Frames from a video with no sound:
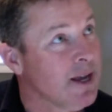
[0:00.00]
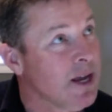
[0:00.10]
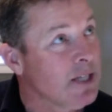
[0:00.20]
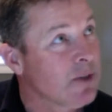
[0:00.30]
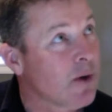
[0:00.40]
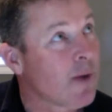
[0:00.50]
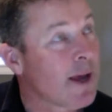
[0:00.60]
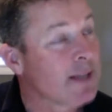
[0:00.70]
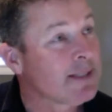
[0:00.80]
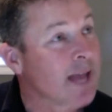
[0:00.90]
So I
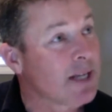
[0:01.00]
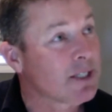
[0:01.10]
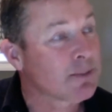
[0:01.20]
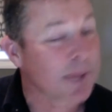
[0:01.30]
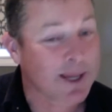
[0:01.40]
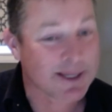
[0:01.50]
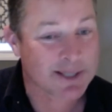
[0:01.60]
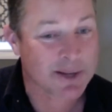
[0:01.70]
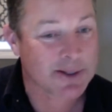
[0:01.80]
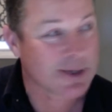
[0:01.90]
raise that just because
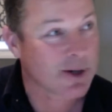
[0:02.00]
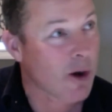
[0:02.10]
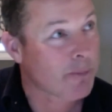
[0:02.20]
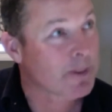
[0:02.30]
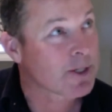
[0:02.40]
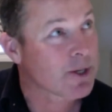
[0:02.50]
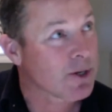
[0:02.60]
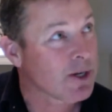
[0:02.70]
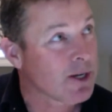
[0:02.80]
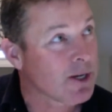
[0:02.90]
there is an
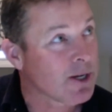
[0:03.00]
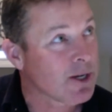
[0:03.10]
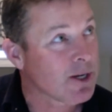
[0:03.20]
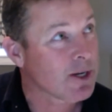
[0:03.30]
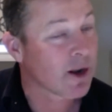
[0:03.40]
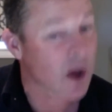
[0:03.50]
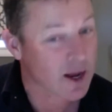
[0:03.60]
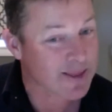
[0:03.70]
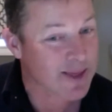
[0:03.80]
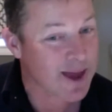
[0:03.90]
opportunity,
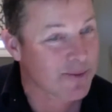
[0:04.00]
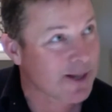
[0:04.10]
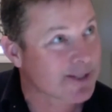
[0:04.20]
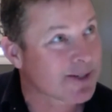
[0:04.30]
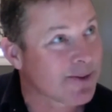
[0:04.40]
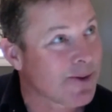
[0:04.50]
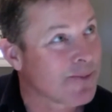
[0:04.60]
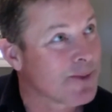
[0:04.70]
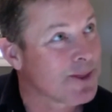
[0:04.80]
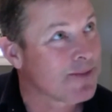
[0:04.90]
like that restaurant
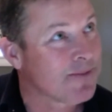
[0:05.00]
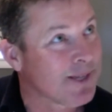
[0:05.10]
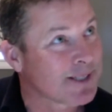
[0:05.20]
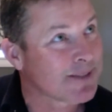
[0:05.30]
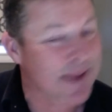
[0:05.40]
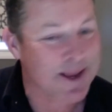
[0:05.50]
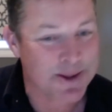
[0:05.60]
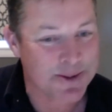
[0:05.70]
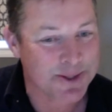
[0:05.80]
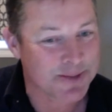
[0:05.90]
with the fixed
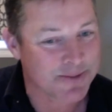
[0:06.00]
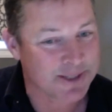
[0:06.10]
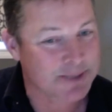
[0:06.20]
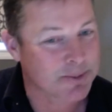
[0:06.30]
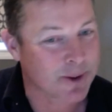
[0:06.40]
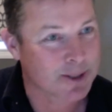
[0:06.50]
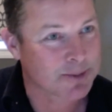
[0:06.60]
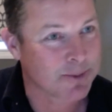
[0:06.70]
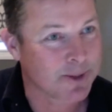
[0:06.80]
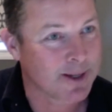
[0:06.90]
menu and the fixed price
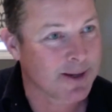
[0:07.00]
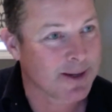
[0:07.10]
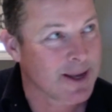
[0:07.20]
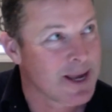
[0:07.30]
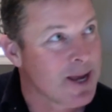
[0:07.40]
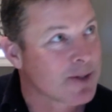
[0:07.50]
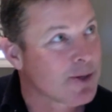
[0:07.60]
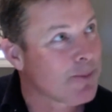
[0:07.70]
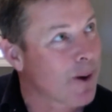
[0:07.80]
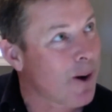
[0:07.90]
point, to
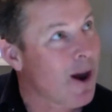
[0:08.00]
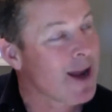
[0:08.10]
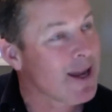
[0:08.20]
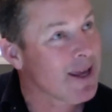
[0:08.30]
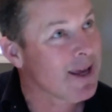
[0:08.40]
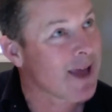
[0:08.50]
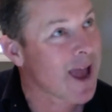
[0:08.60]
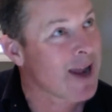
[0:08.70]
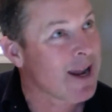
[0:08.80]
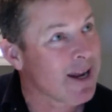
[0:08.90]
pioneer
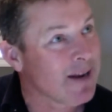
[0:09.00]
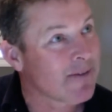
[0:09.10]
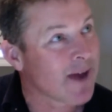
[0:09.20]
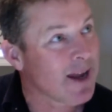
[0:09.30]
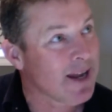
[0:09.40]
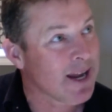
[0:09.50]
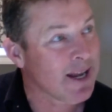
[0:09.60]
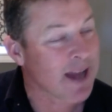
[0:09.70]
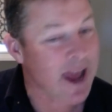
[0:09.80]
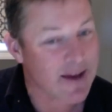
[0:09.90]
and innovate
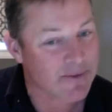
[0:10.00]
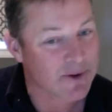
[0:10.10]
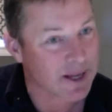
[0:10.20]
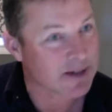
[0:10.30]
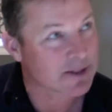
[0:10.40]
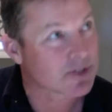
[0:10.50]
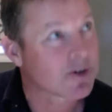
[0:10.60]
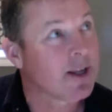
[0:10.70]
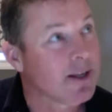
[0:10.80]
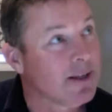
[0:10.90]
in every industry.